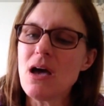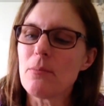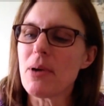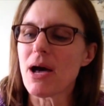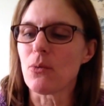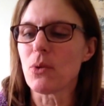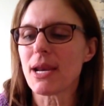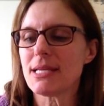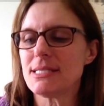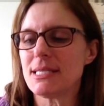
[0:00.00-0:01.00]
But what
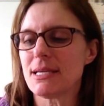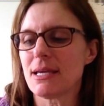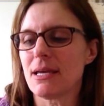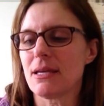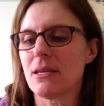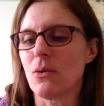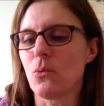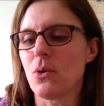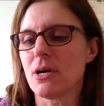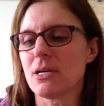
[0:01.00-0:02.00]
I did
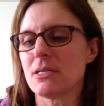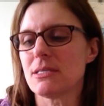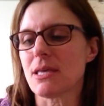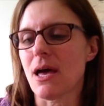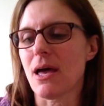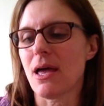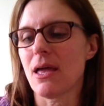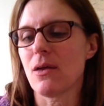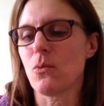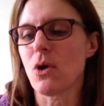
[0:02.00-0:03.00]
was
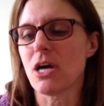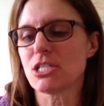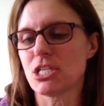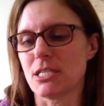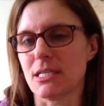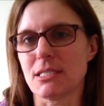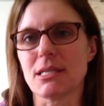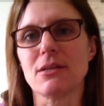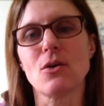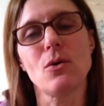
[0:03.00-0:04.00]
I washed it
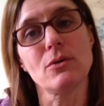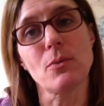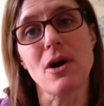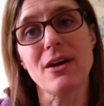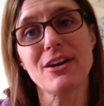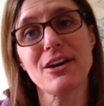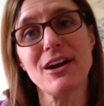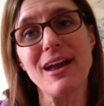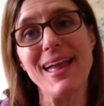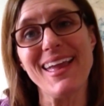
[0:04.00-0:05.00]
in cold water,
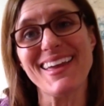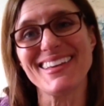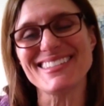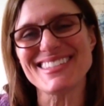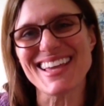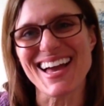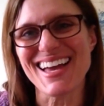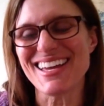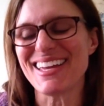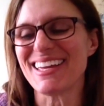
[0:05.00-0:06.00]
and
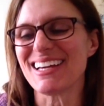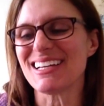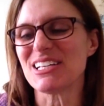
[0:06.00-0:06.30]
I